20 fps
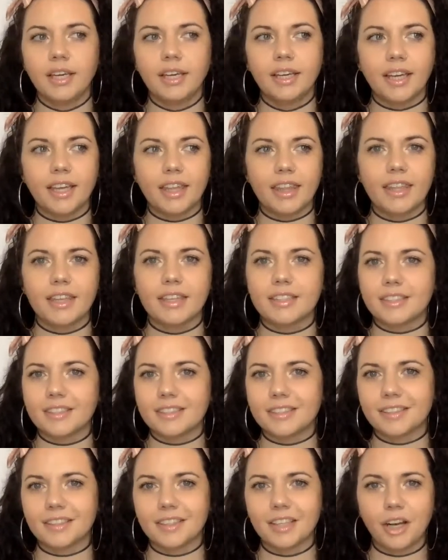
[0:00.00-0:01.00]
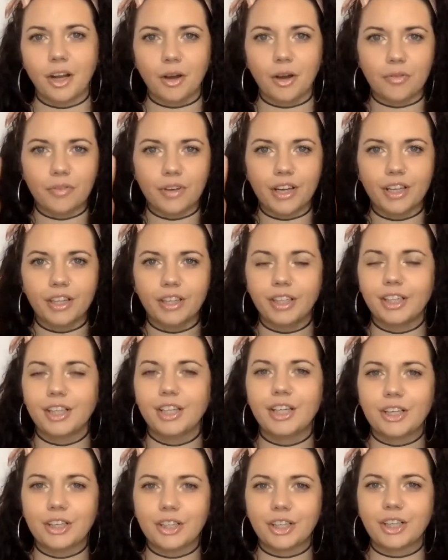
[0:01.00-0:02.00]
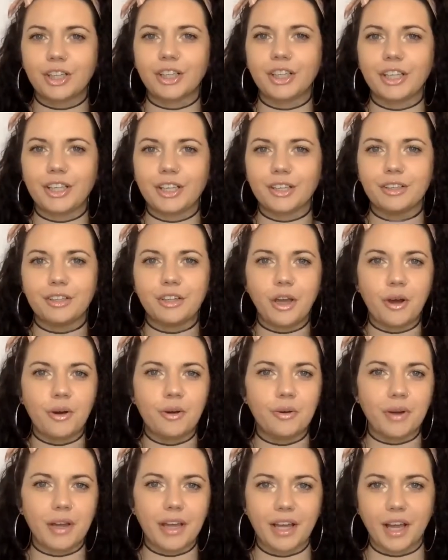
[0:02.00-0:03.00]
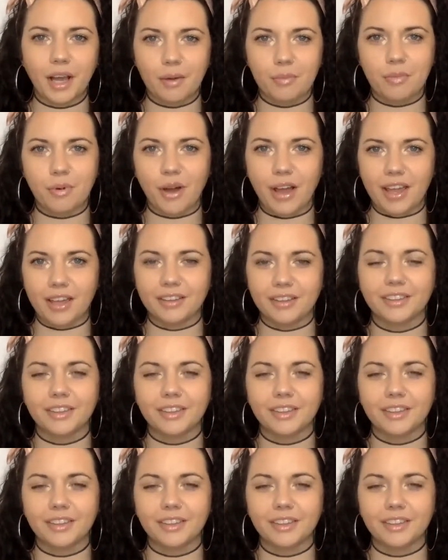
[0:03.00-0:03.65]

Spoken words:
in this, very linear, clear, no hiccup way.